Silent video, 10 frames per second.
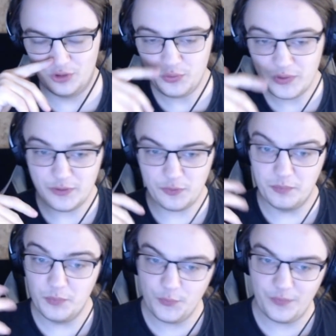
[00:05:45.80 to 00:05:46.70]
really
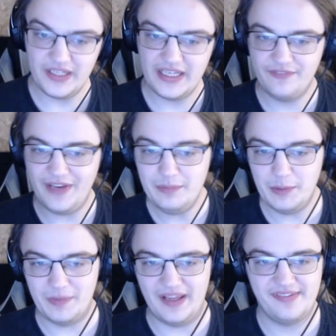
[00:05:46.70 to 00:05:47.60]
remove any
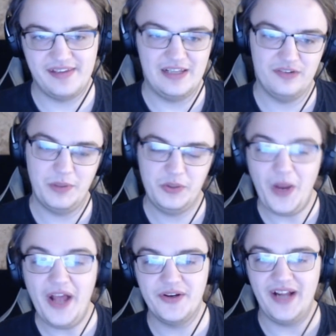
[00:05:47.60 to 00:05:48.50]
available playstyles, but
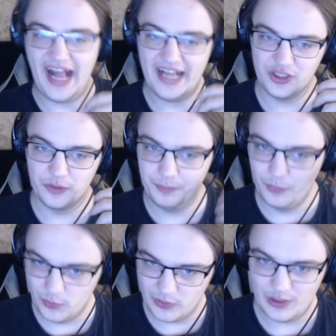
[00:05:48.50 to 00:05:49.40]
rather add to the
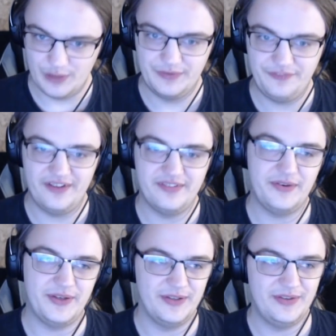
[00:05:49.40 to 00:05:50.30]
pool of the things that
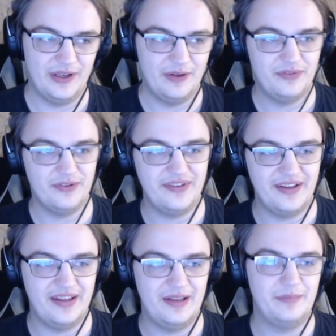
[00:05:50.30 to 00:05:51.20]
you can do. So it's,
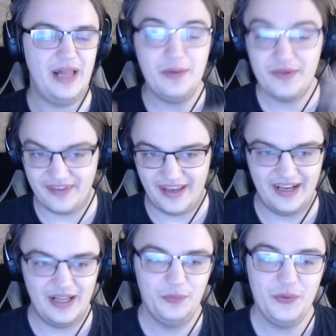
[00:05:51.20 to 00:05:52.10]
I would say,
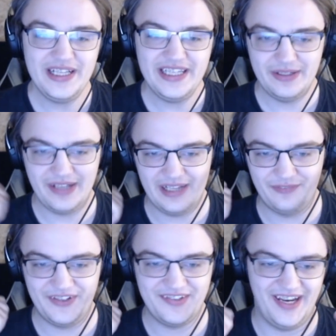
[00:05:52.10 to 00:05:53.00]
a really
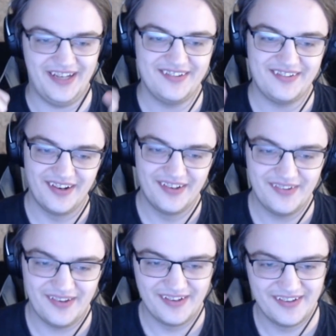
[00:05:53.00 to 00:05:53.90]
healthy change.
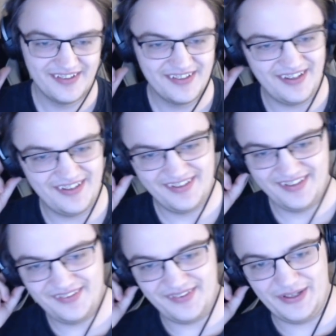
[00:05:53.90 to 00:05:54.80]

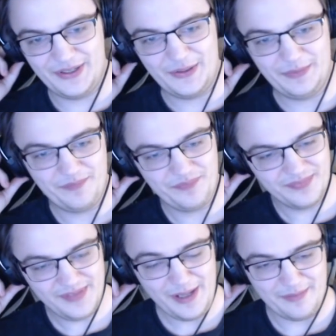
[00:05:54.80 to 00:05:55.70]
So,
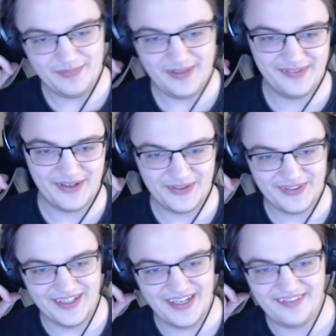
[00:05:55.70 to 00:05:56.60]
yeah, let's get on to
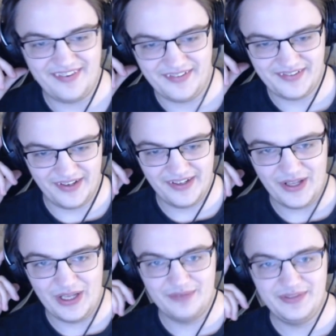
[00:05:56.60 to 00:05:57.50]
the next section
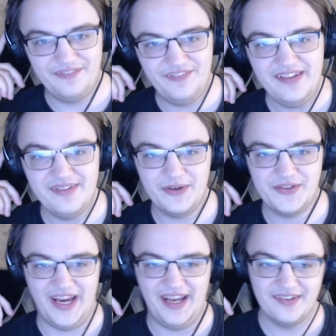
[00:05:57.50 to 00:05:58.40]
of the things that are
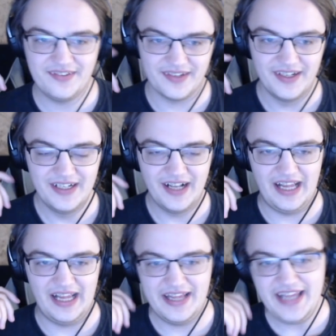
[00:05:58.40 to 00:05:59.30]
changed.
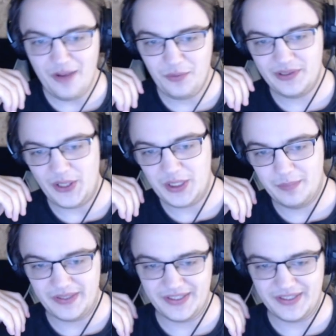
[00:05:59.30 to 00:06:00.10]
Now we'll talk about the